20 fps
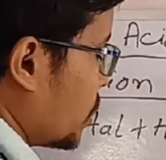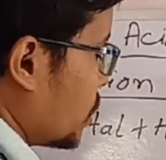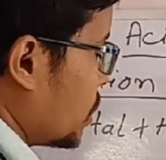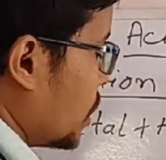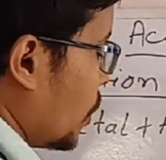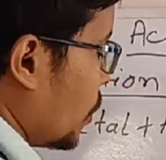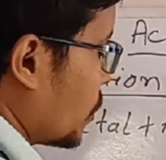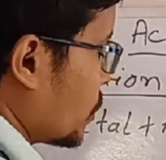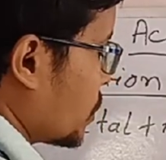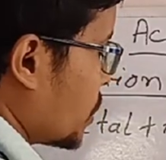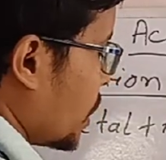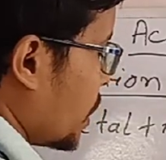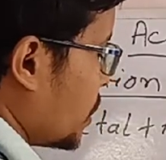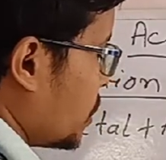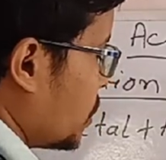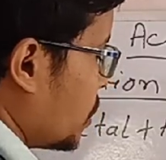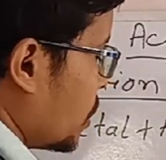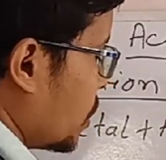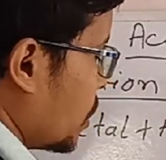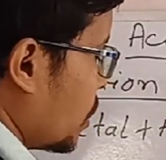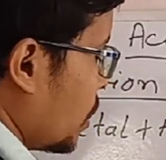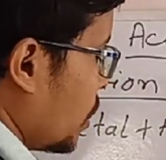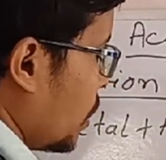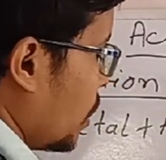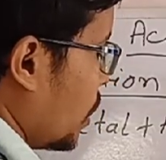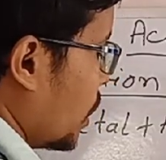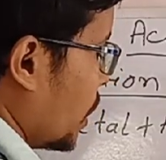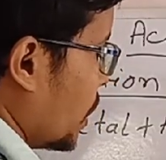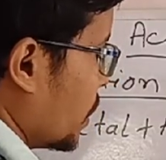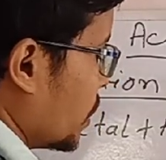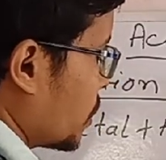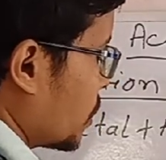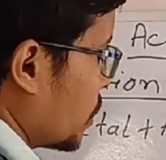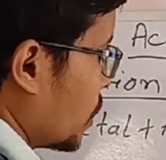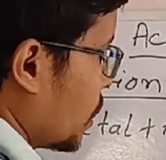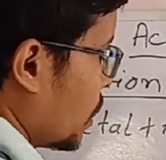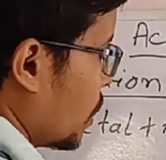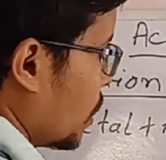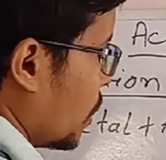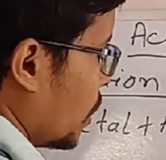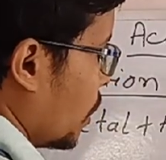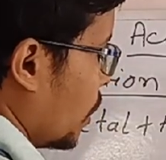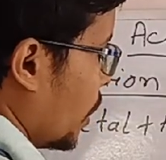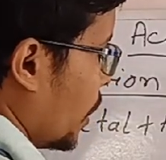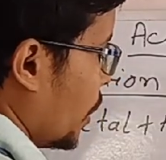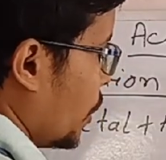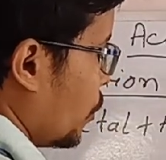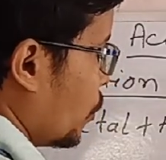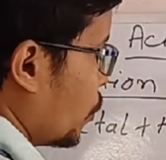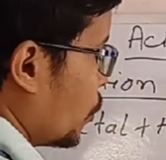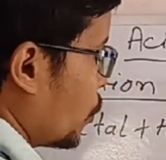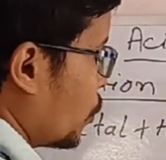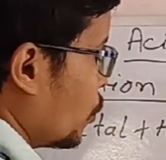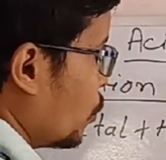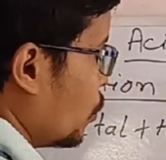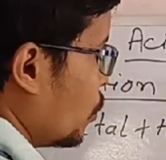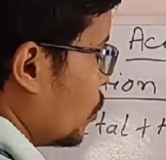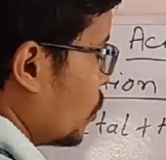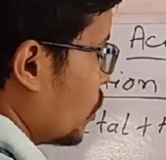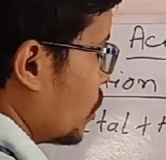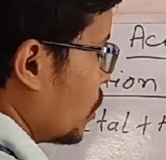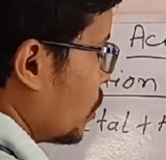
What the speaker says: are the oxide, like NO2,